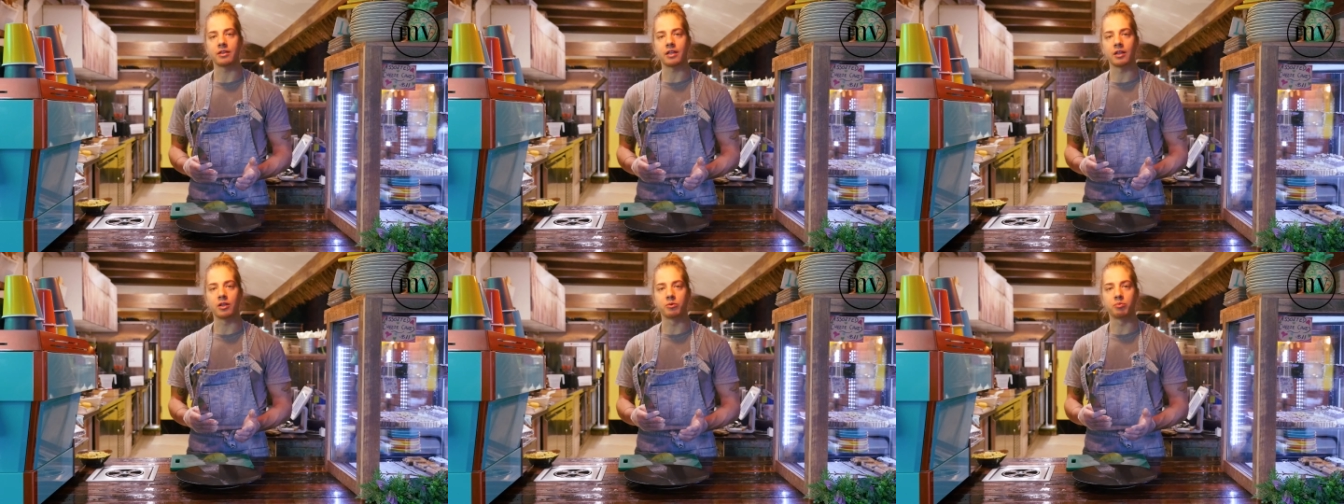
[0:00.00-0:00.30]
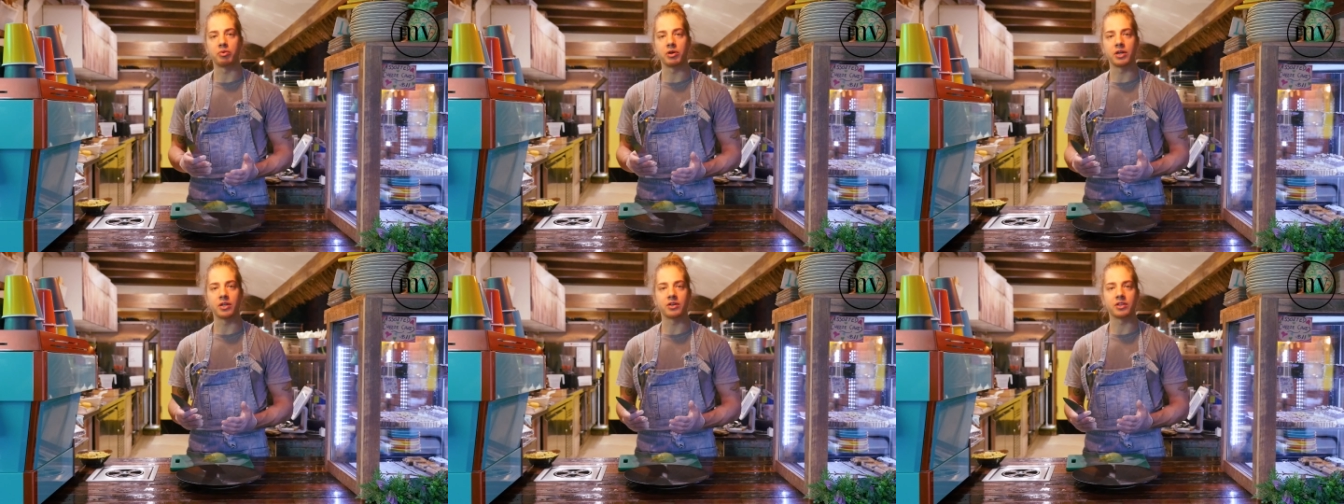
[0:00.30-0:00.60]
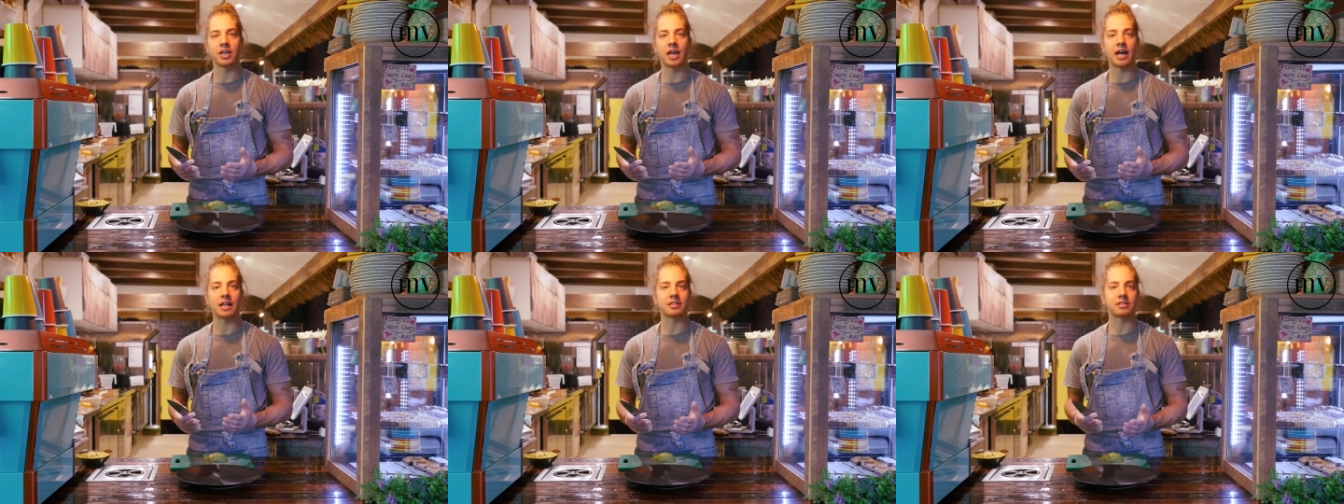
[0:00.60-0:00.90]
they look pretty on
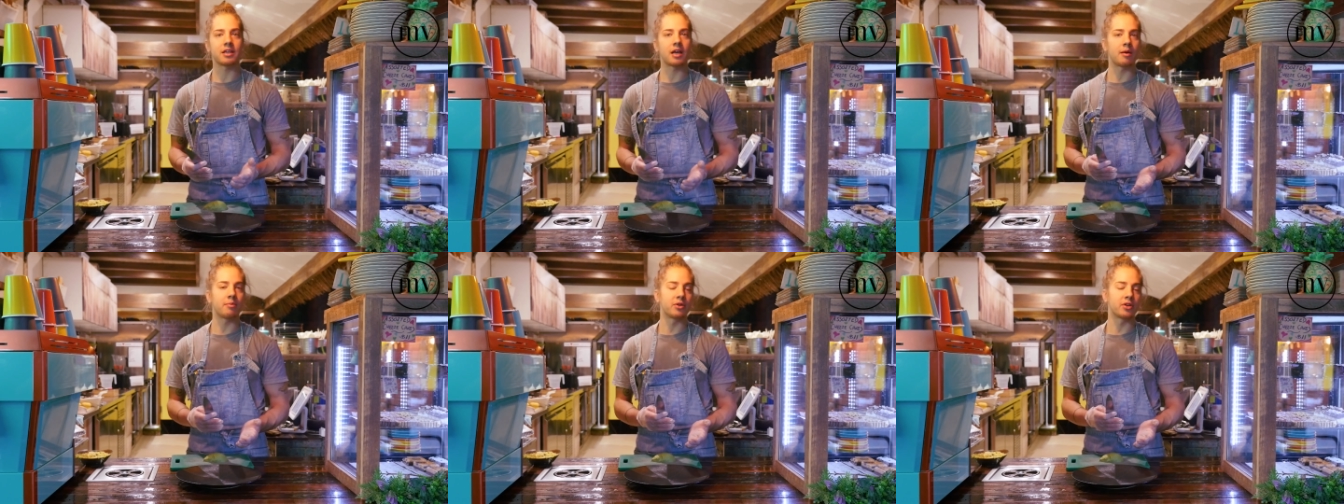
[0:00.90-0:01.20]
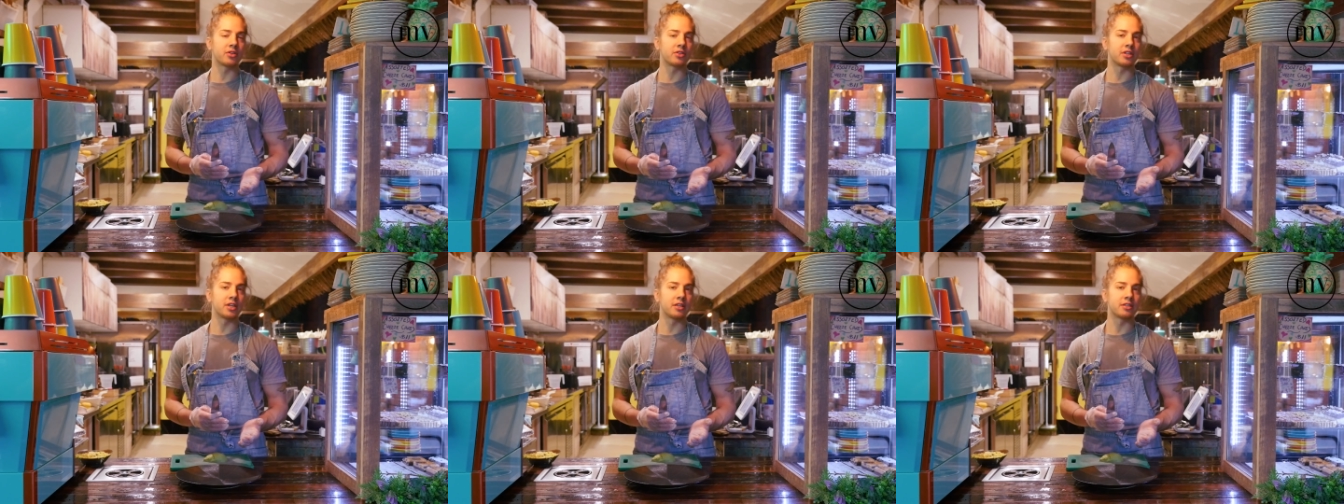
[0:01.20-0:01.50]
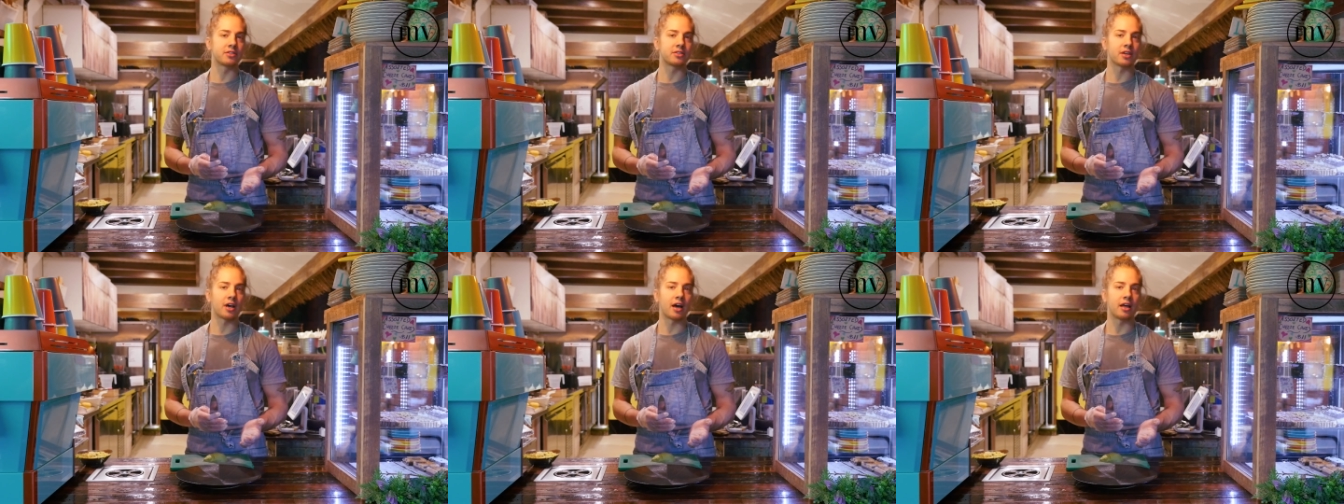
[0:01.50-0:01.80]
the outside, but on the
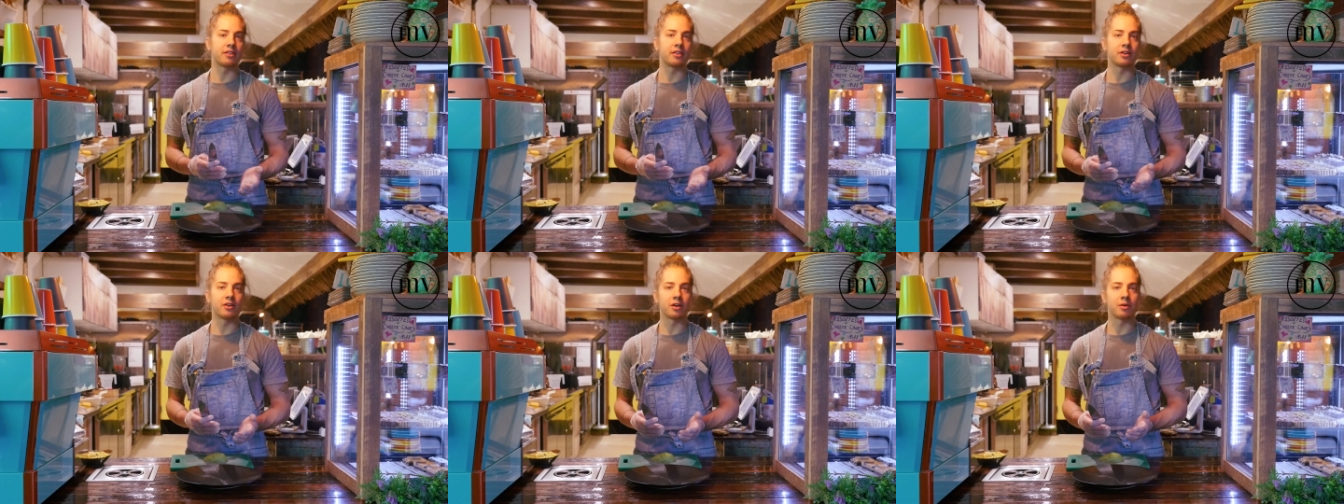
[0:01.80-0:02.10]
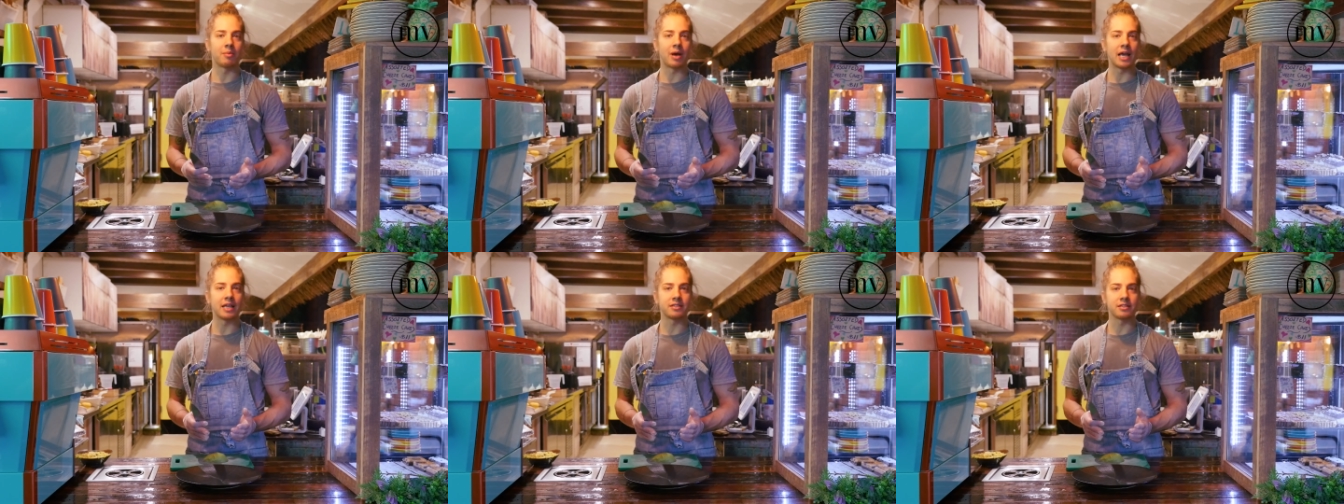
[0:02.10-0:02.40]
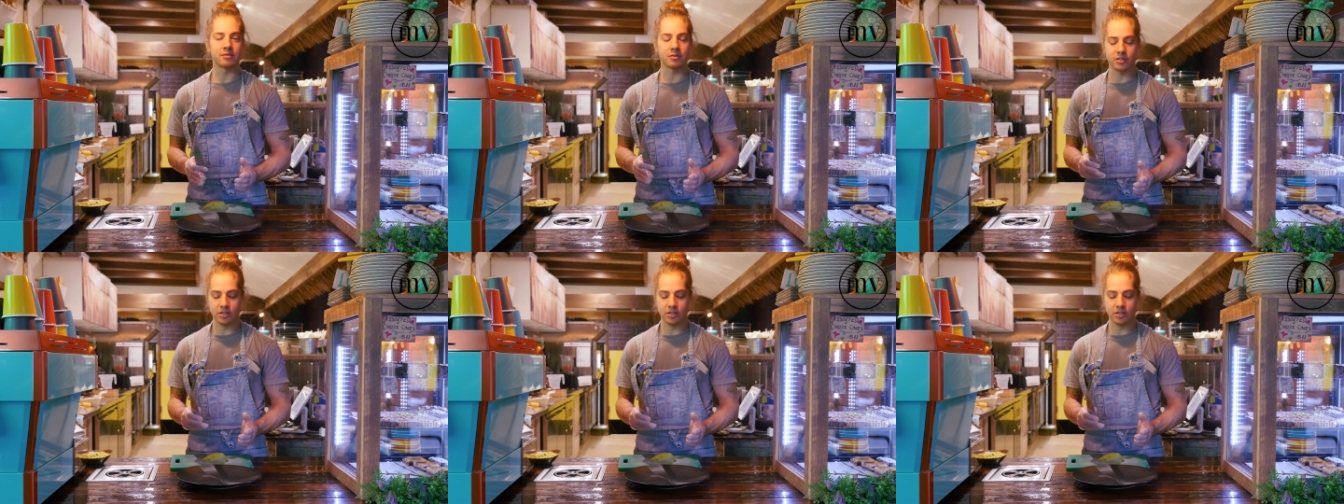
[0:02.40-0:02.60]
inside they're not amazing.